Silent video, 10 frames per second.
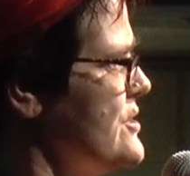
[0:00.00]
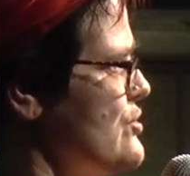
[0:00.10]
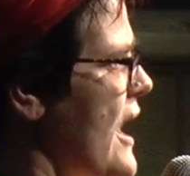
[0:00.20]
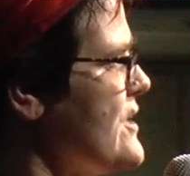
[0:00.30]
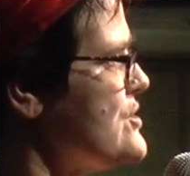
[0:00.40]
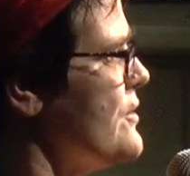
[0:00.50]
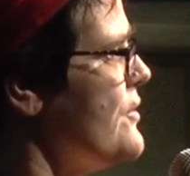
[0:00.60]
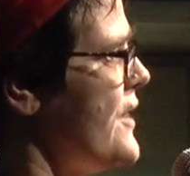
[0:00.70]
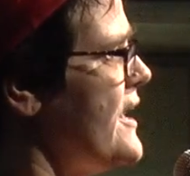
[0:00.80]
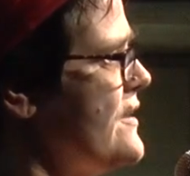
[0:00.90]
attraction
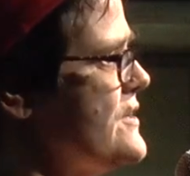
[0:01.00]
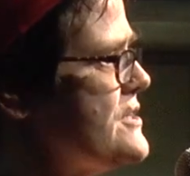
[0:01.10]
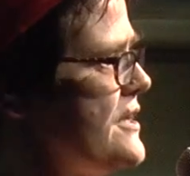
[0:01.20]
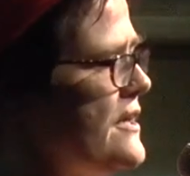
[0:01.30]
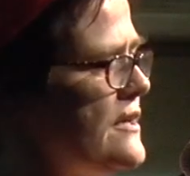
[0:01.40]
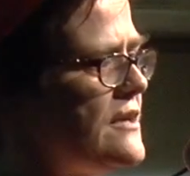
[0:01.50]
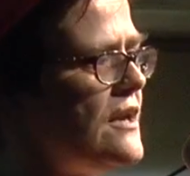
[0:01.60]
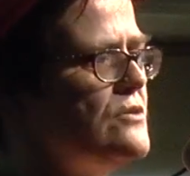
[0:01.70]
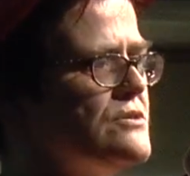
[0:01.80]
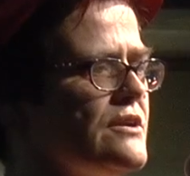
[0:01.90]
thing that's going to
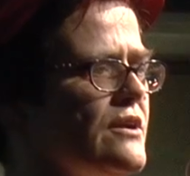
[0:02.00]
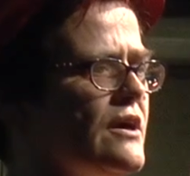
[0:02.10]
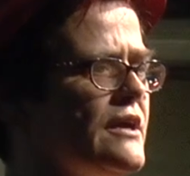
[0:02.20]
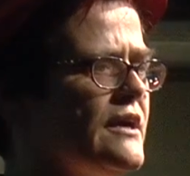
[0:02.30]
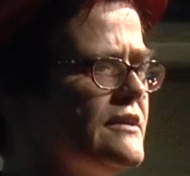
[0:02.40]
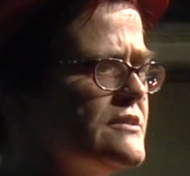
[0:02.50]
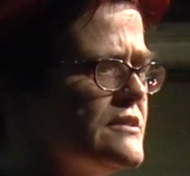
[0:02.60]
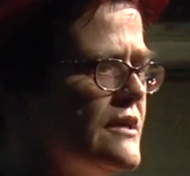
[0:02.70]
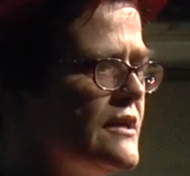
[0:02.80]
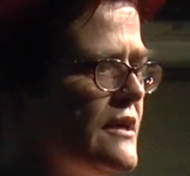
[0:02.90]
close at night, and